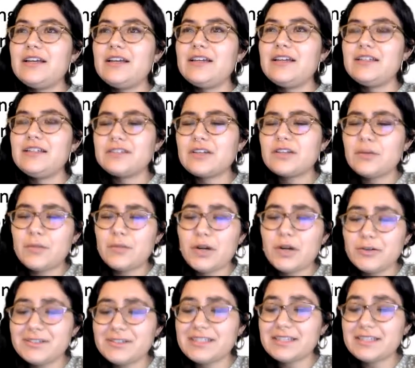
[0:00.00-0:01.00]
is
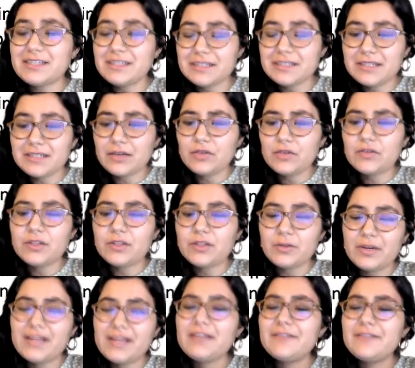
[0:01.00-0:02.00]
composing itself in a
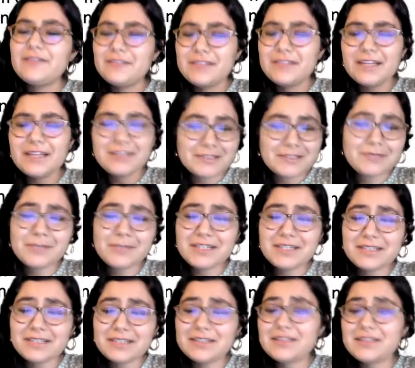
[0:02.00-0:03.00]
way. If that doesn't make
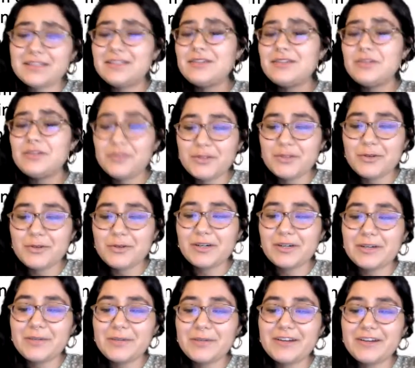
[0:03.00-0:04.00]
sense, don't
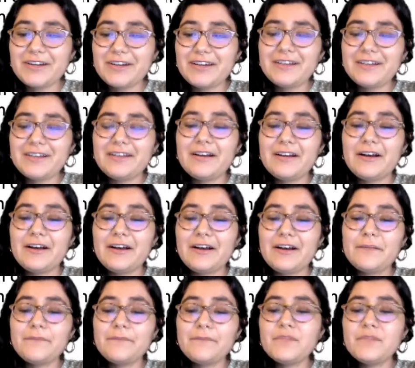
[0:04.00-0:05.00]
worry about it.
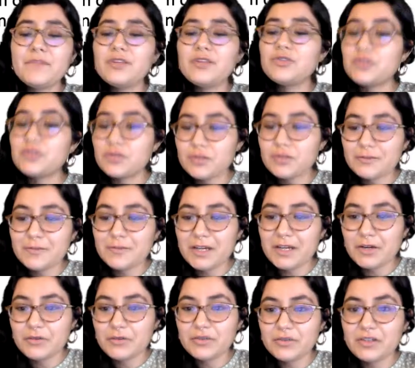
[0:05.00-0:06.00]
Just sort of my
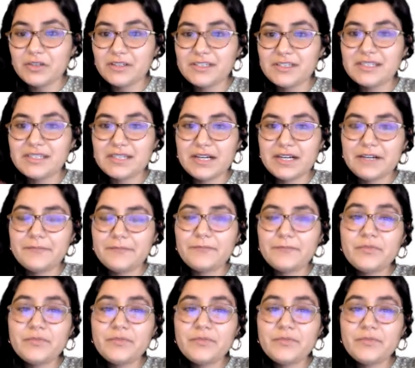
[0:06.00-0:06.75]
own thoughts there.